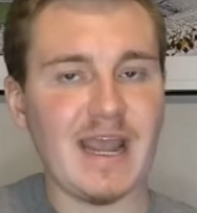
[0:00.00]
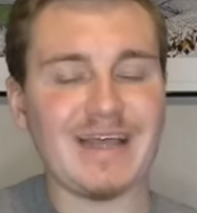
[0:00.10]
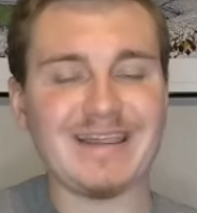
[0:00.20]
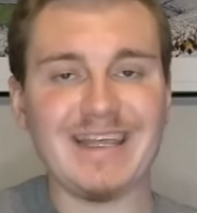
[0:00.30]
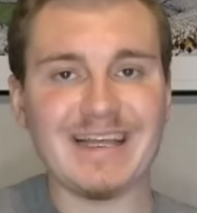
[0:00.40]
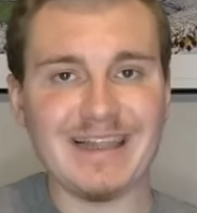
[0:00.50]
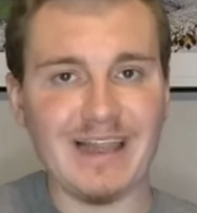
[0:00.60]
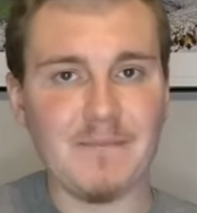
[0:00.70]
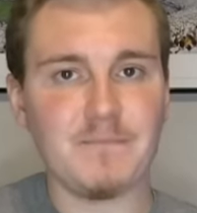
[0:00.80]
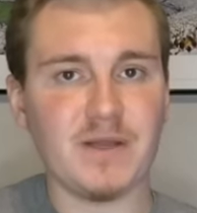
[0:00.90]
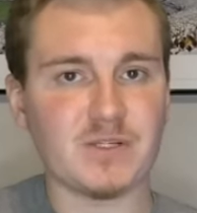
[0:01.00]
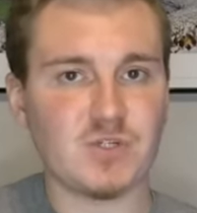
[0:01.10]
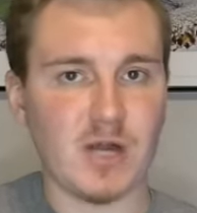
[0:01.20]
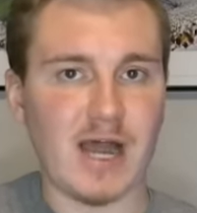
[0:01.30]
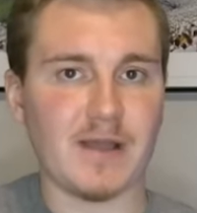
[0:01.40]
at the Olympic
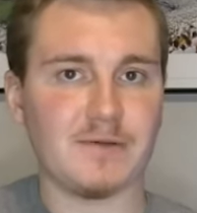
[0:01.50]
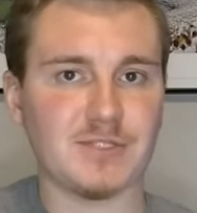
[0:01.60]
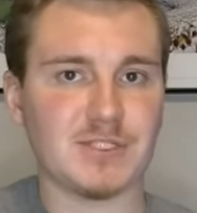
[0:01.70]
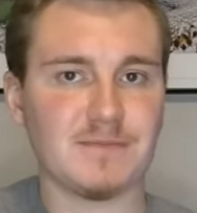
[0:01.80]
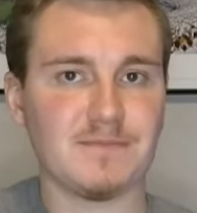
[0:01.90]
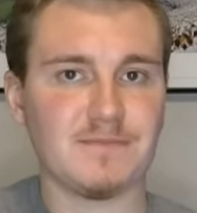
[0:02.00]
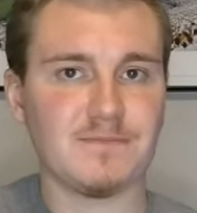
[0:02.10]
trials.